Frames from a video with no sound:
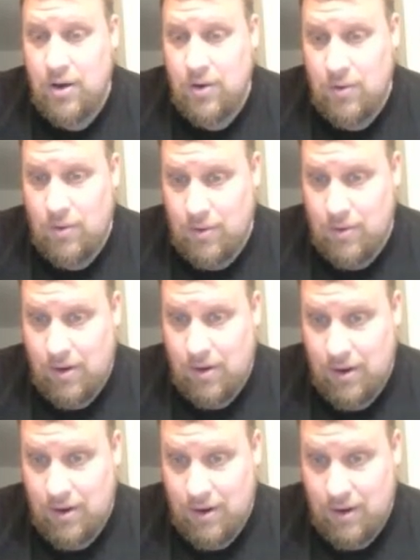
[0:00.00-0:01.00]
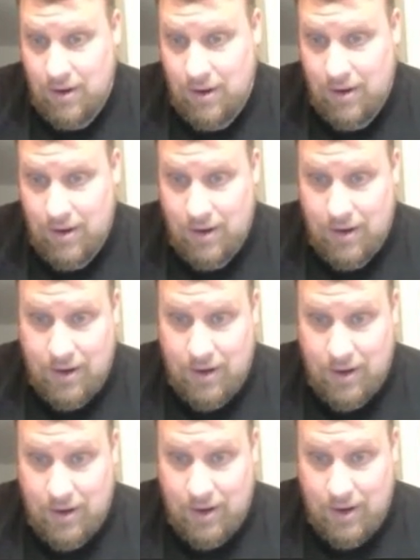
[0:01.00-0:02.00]
Or
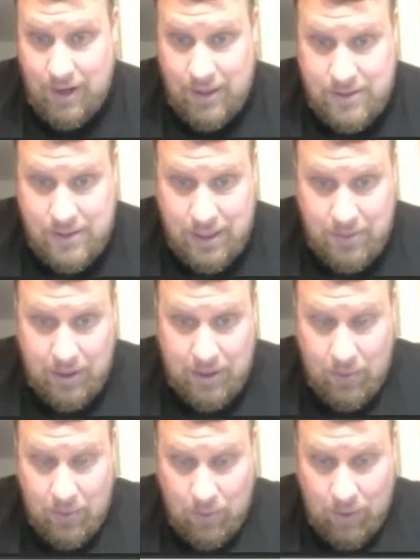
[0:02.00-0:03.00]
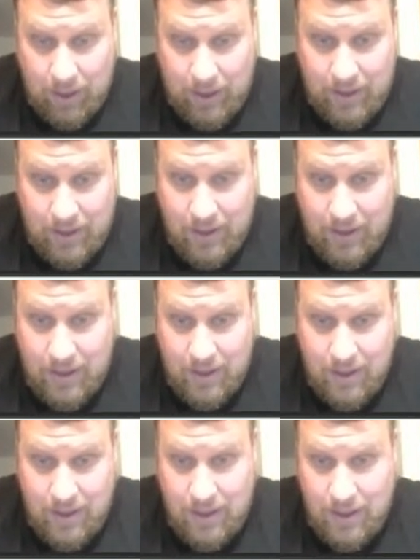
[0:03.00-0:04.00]
it's going to be what?
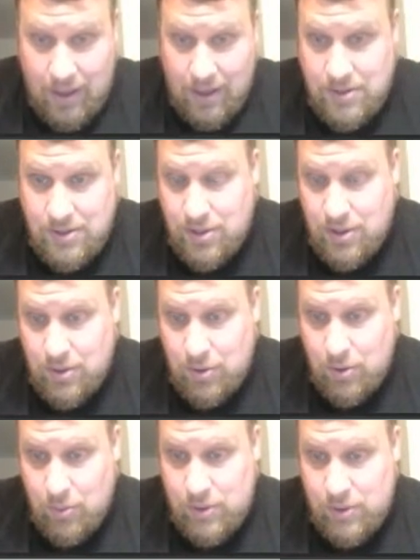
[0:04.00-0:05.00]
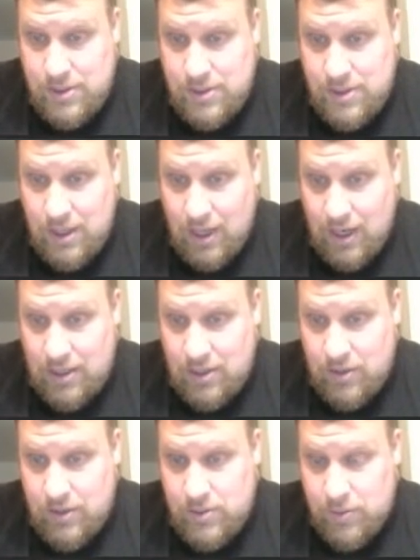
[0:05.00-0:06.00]
2, which is not
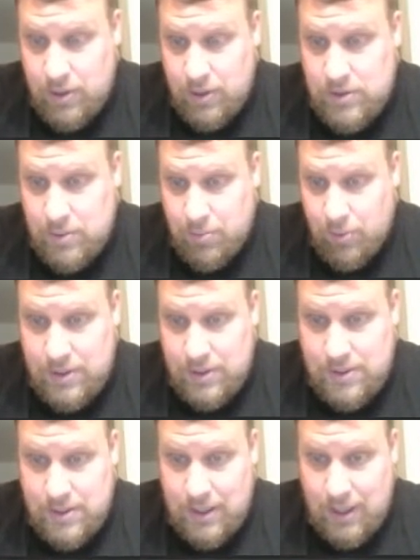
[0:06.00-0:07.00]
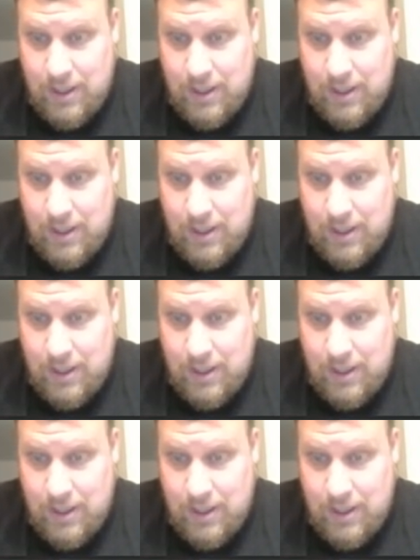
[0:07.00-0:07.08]
included, so we're going to use the parenthesis,